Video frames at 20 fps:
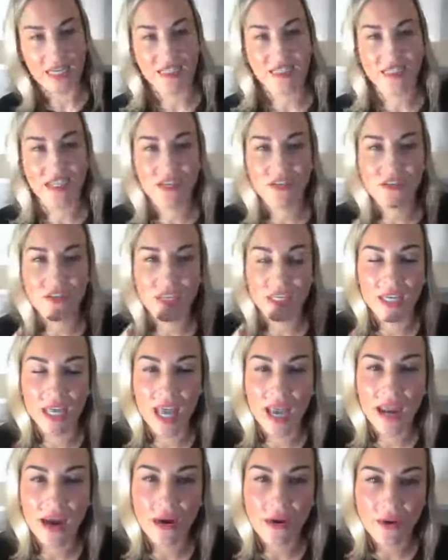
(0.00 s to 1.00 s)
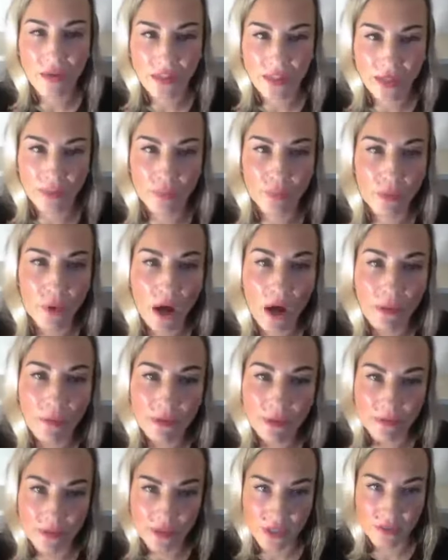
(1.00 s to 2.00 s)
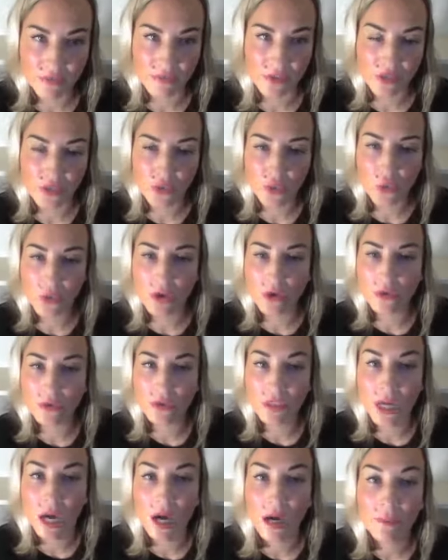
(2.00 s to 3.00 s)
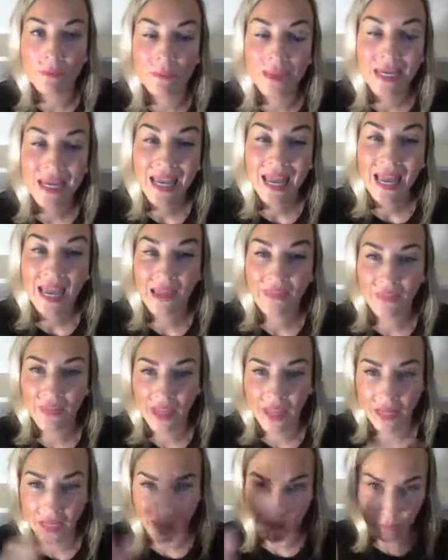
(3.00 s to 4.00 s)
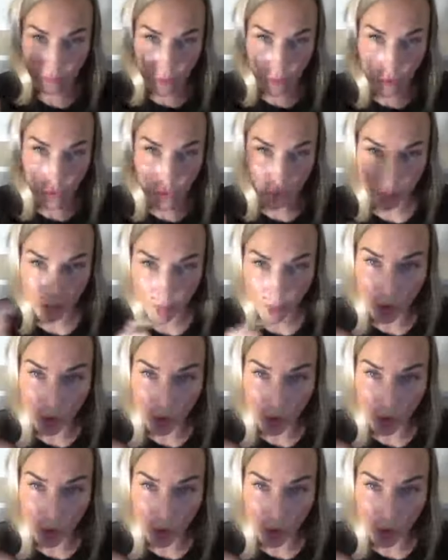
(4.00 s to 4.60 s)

It says the cares and problems of this world come and they get pulled,